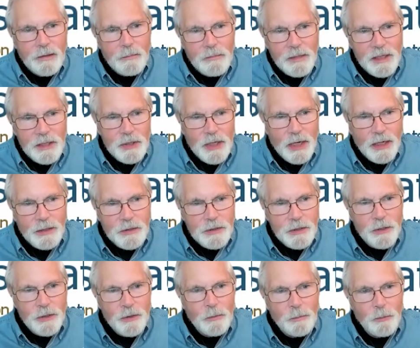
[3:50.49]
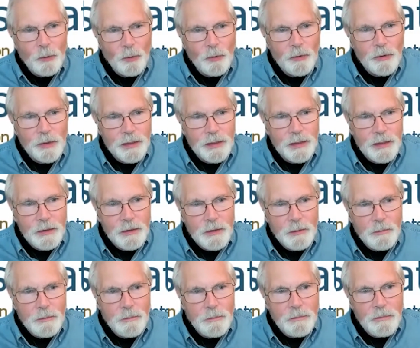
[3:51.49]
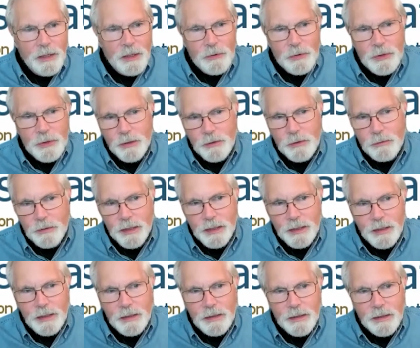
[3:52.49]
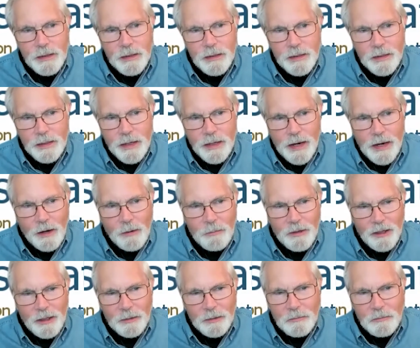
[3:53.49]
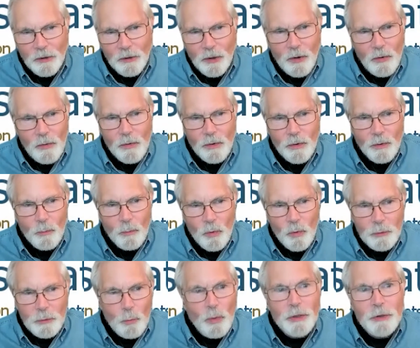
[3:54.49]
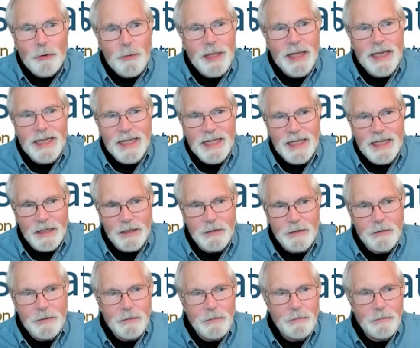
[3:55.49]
besides the Noopl, they need to be using do they need the, the AirPod Pro or what what do they need?